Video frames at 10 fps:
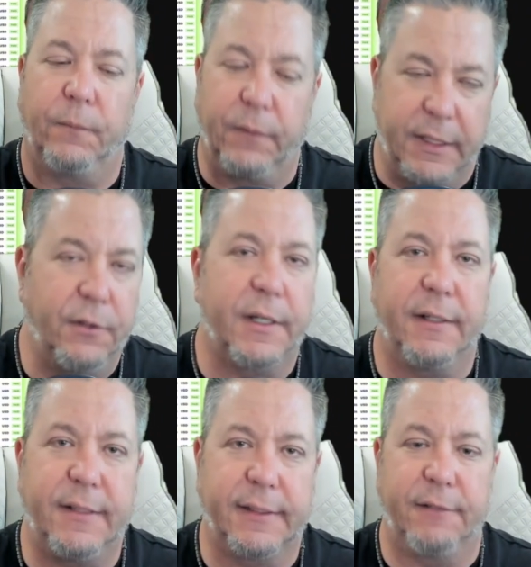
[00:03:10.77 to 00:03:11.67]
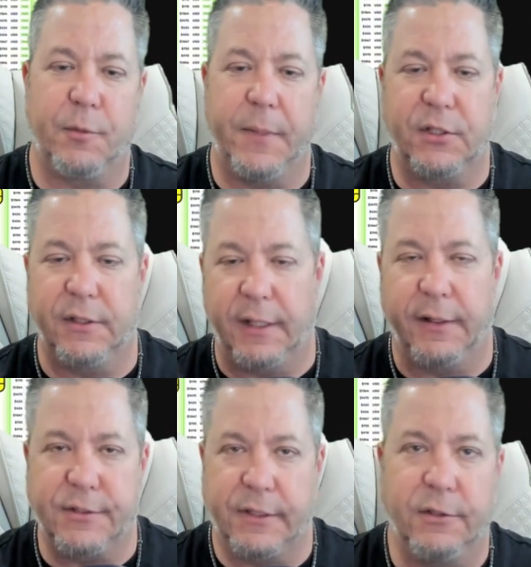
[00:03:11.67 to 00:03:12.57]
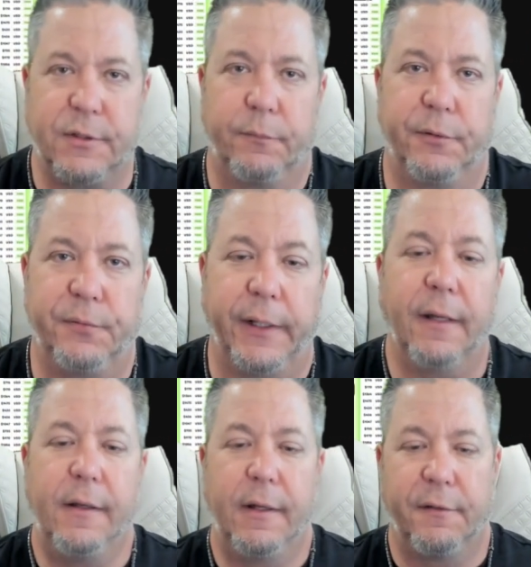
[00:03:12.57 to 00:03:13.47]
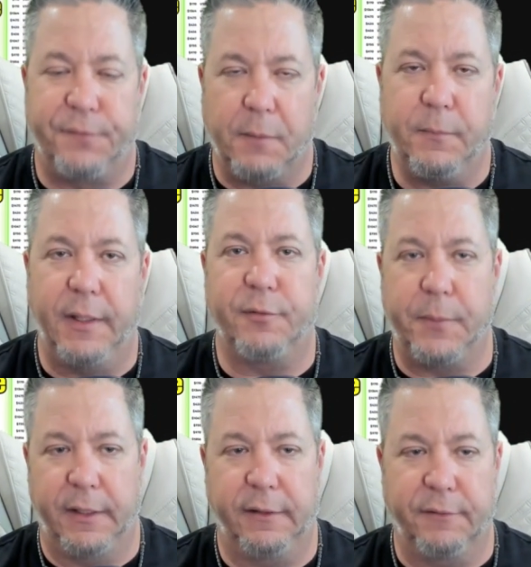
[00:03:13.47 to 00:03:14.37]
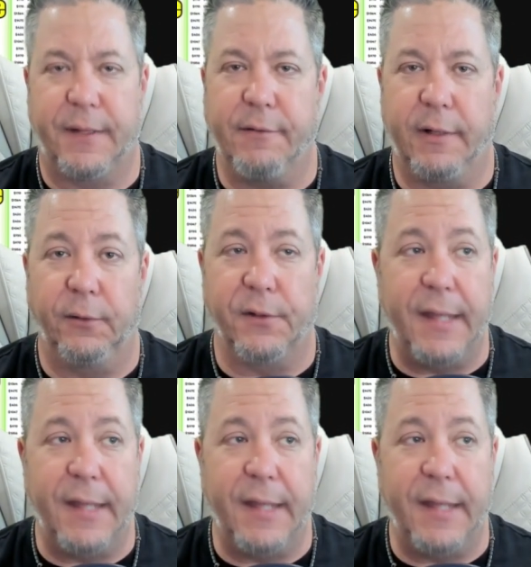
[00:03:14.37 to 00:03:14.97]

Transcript: We'll get your contact information. I'm going to send you some for free from me for being the 500th.